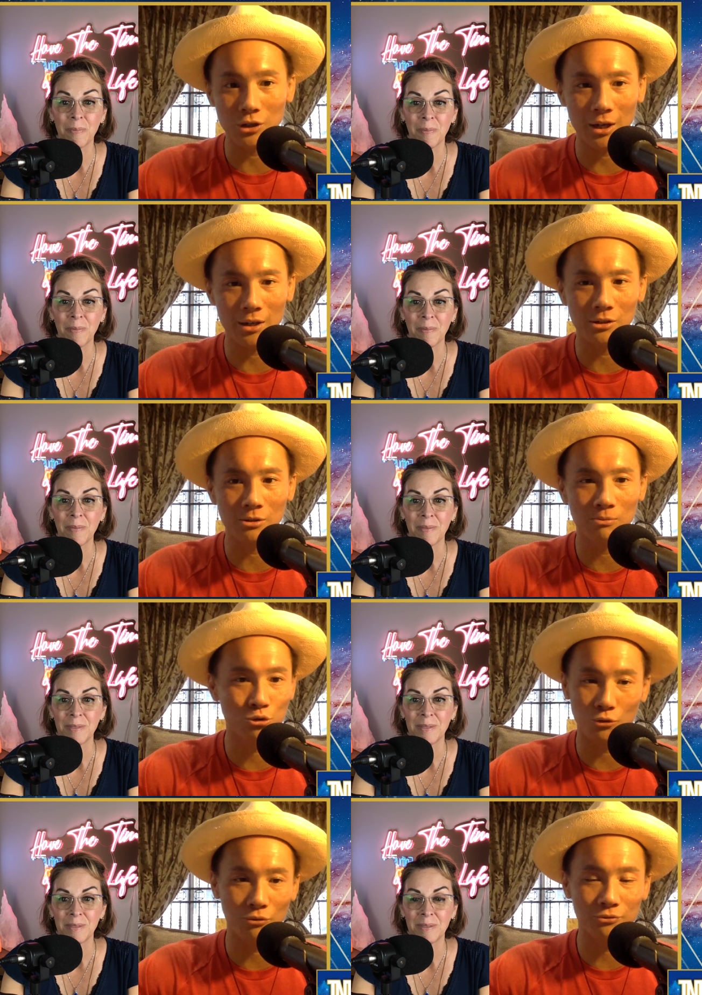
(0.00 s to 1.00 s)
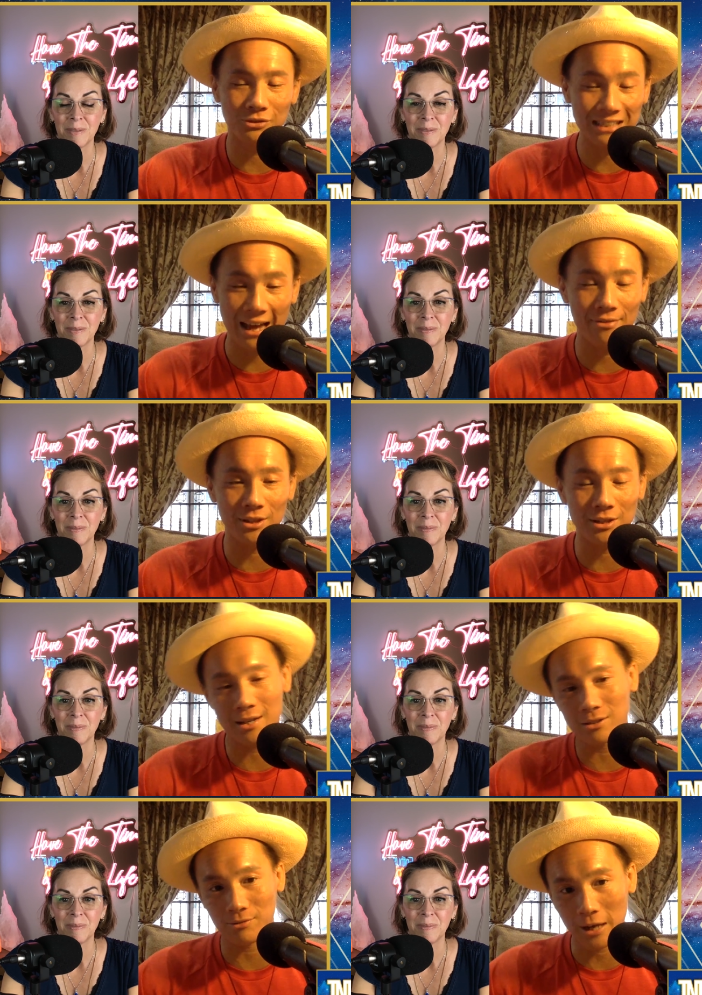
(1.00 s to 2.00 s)
Speaker 1: change, truth stand the
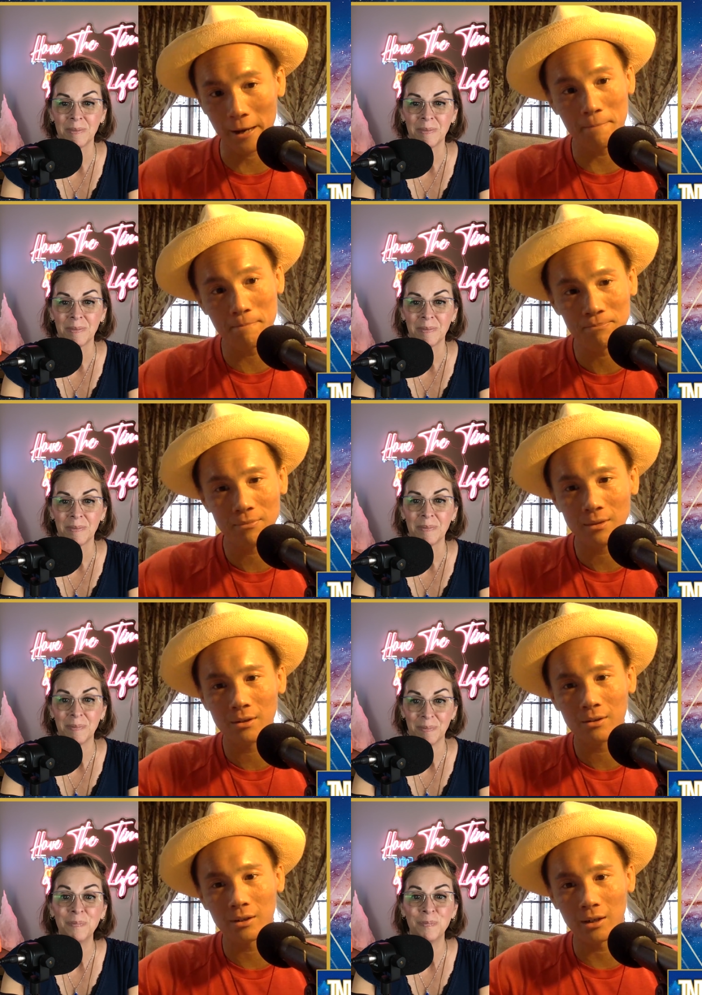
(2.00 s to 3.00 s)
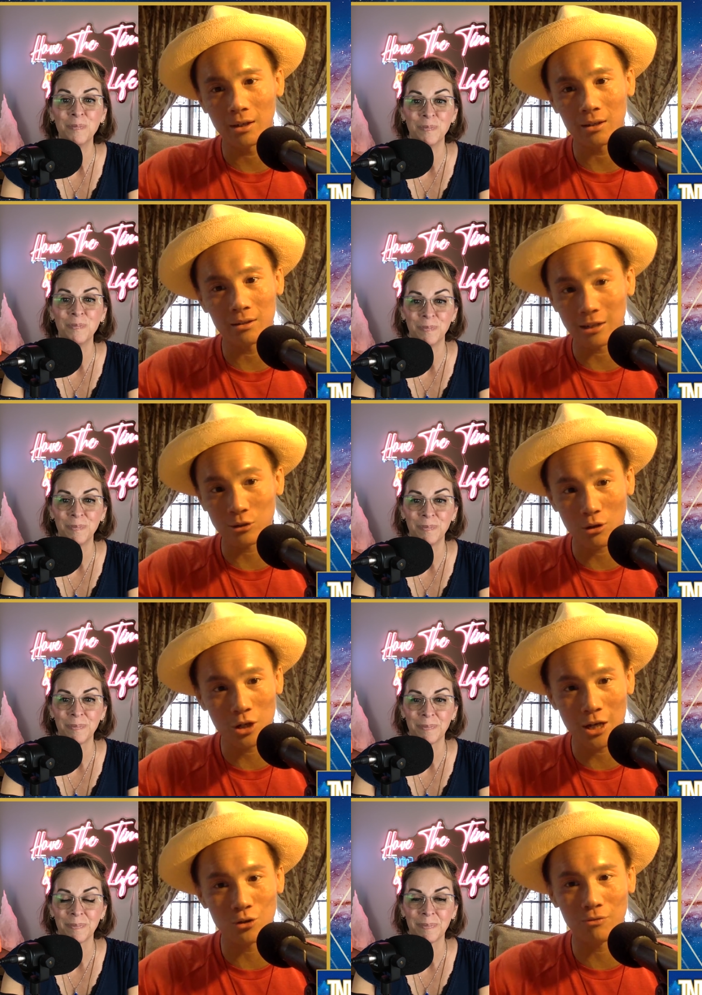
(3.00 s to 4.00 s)
test of time. It does not
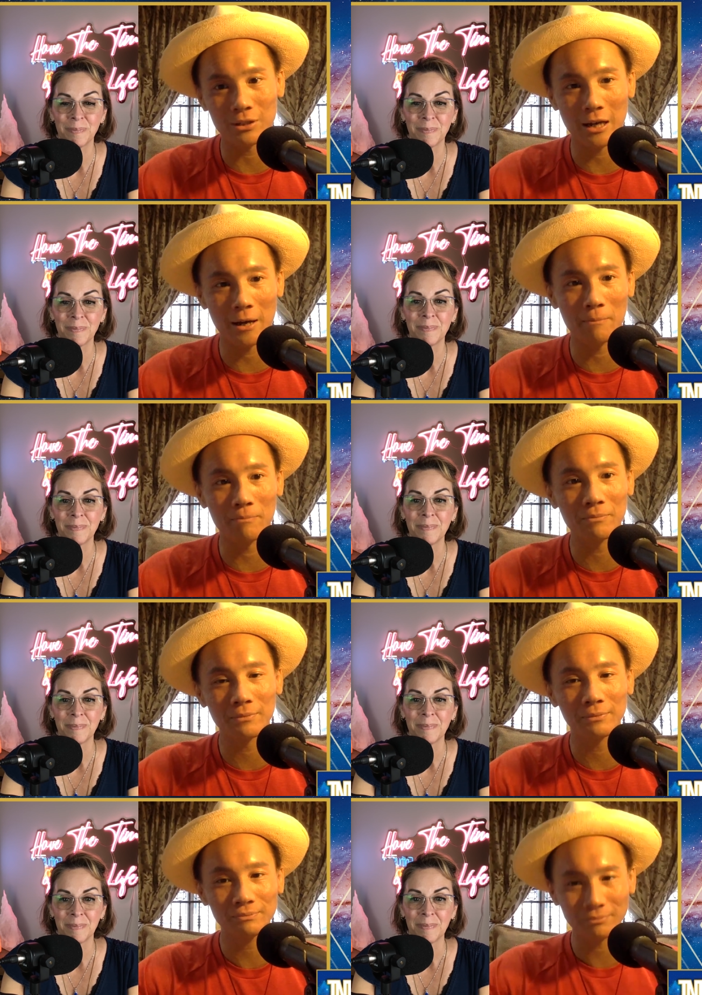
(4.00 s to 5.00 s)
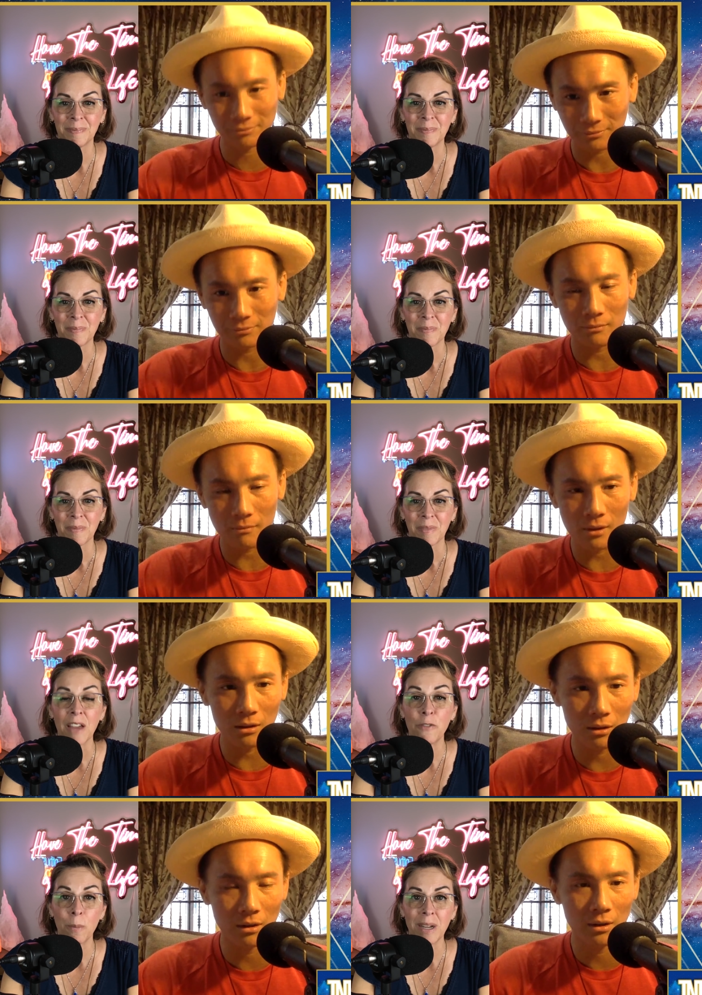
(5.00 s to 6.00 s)
change over time.
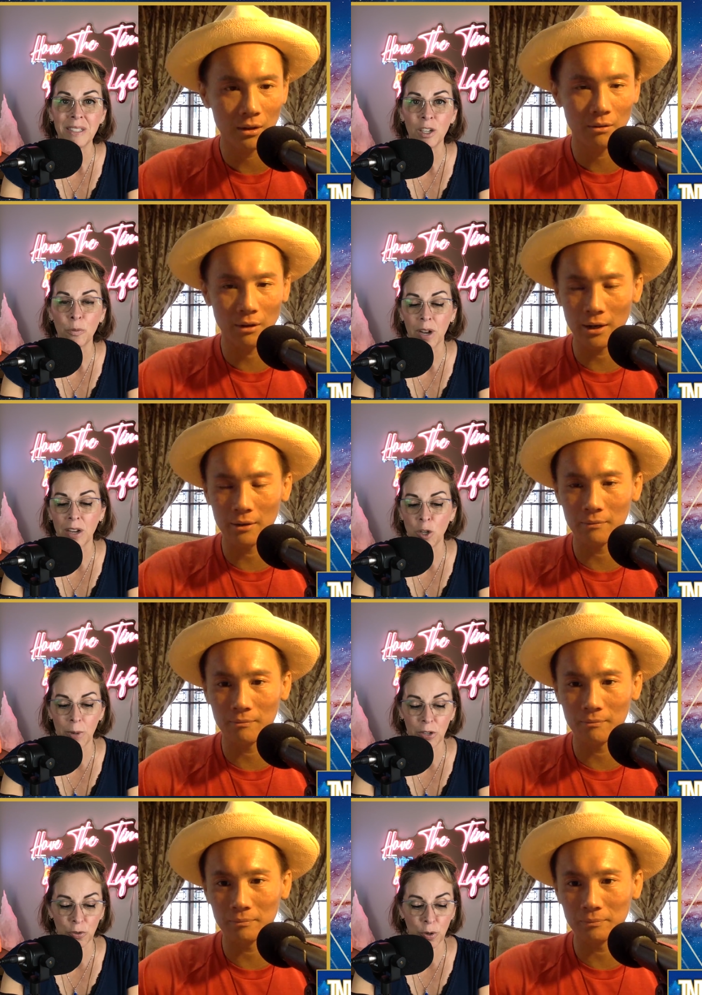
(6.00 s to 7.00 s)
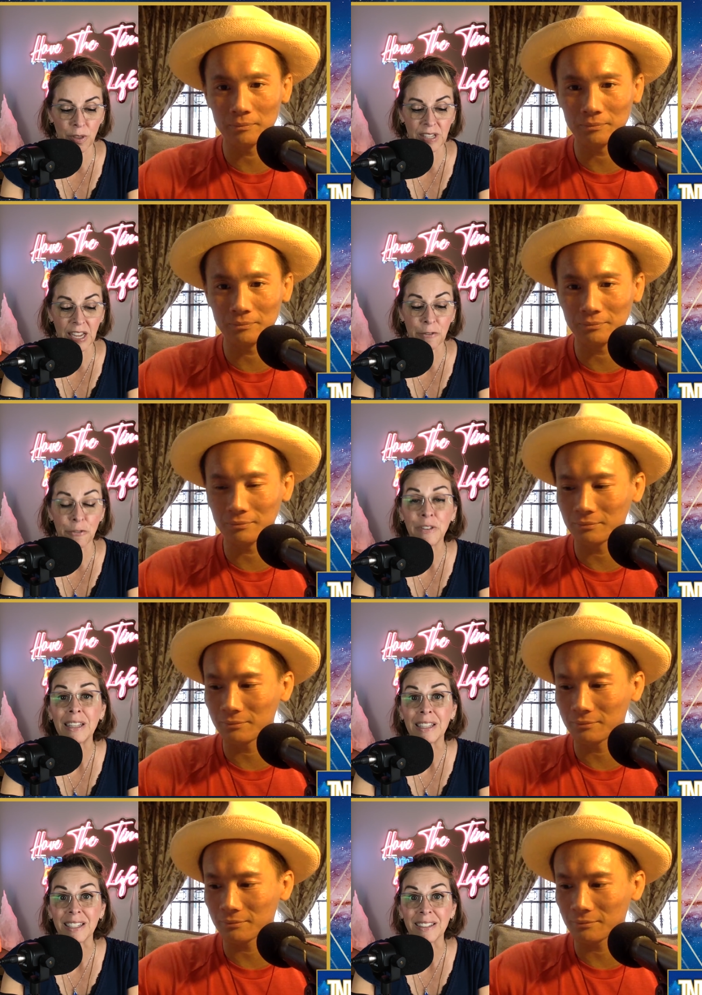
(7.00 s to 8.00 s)
Speaker 2: And for myself, what I know about truth is I can
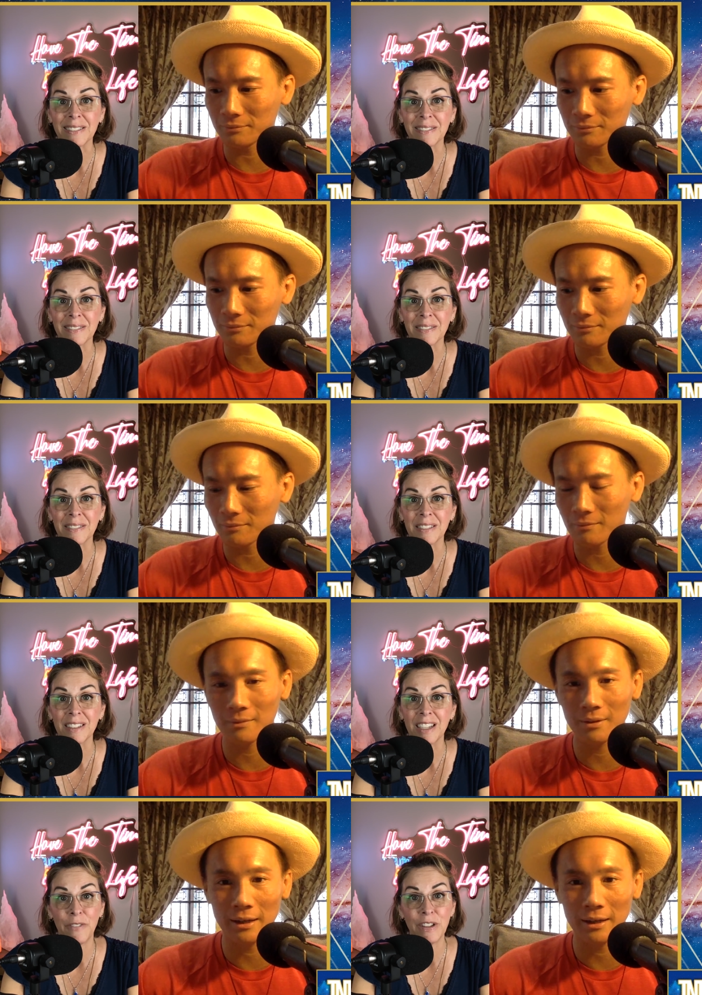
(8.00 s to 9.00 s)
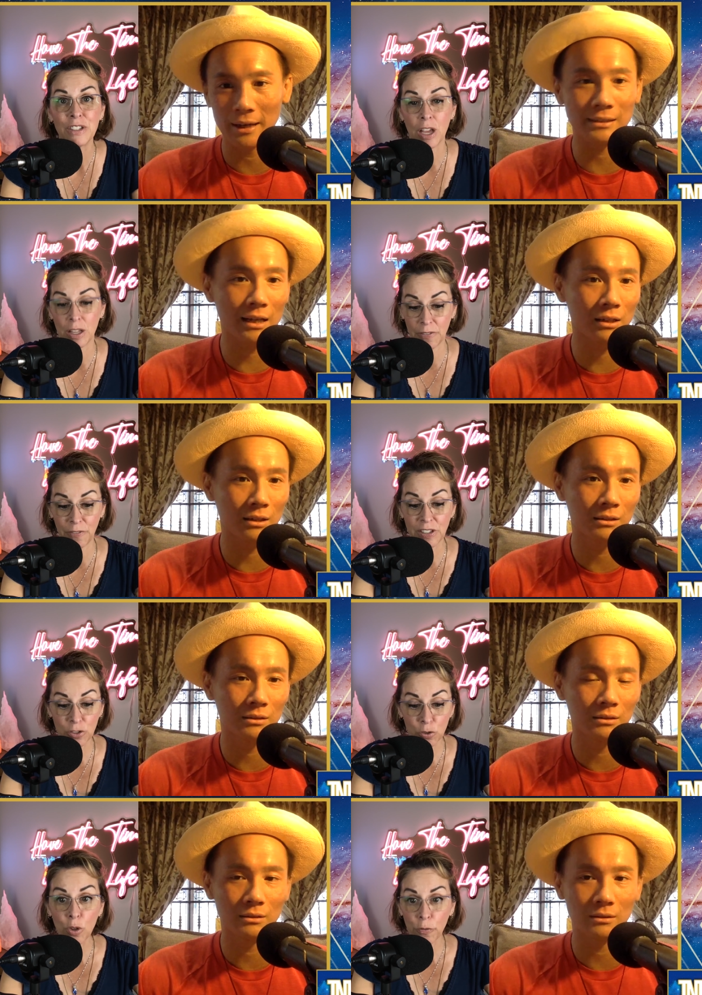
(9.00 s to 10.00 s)
feel it. If it's exactly. if
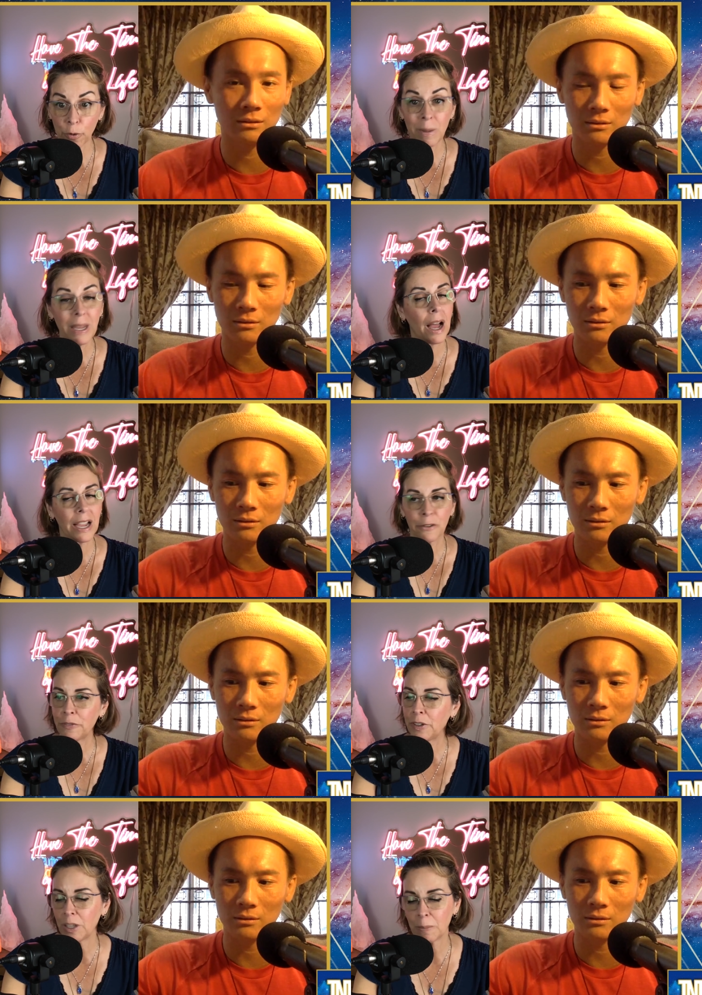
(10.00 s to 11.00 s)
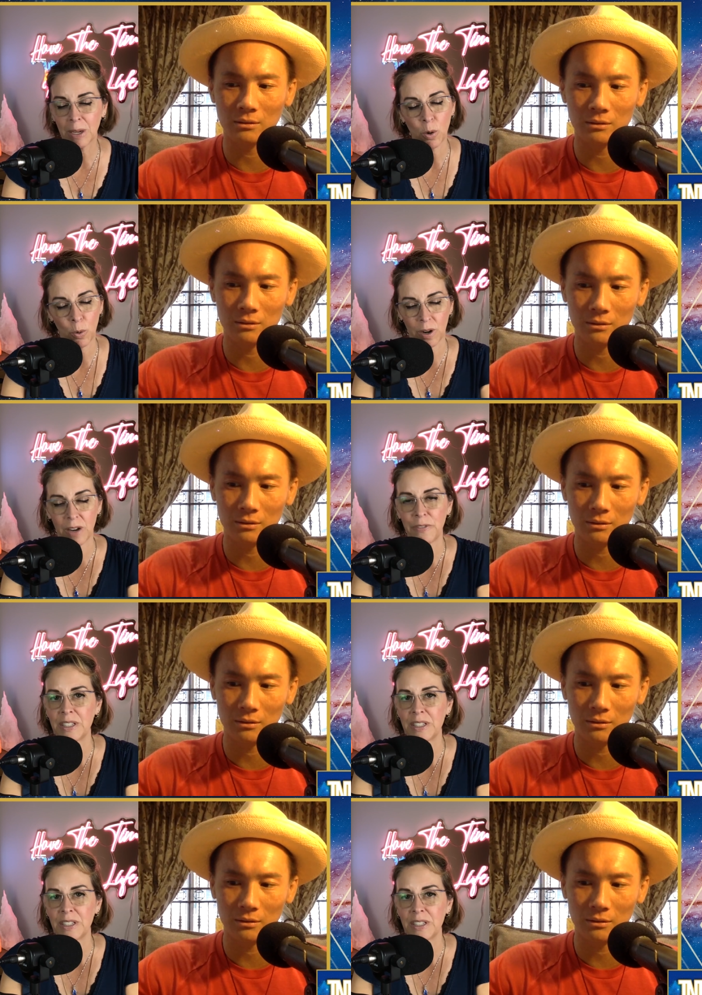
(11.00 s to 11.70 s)
it's truth for me, I can feel it in my core. If